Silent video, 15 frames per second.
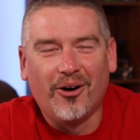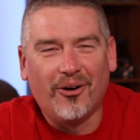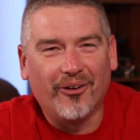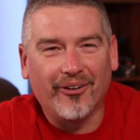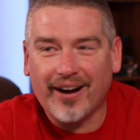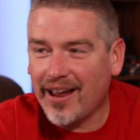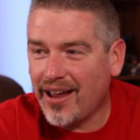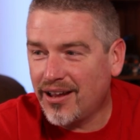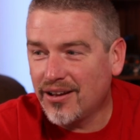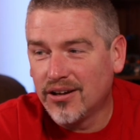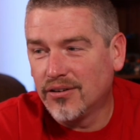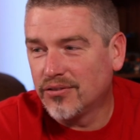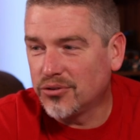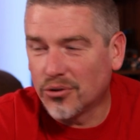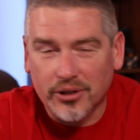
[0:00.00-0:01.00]
or
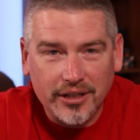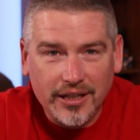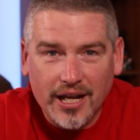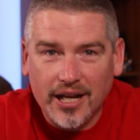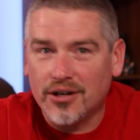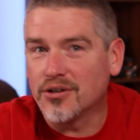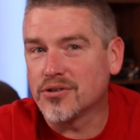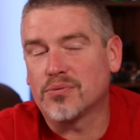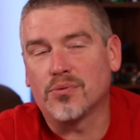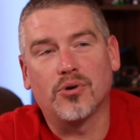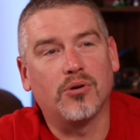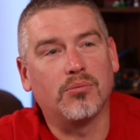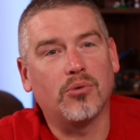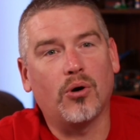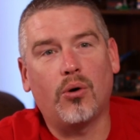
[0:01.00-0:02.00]
a Florida Gators
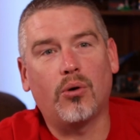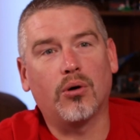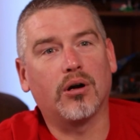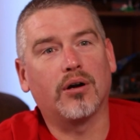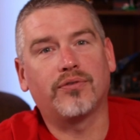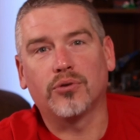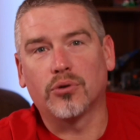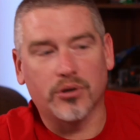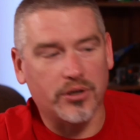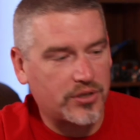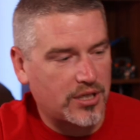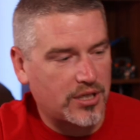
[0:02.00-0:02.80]
room or a Florida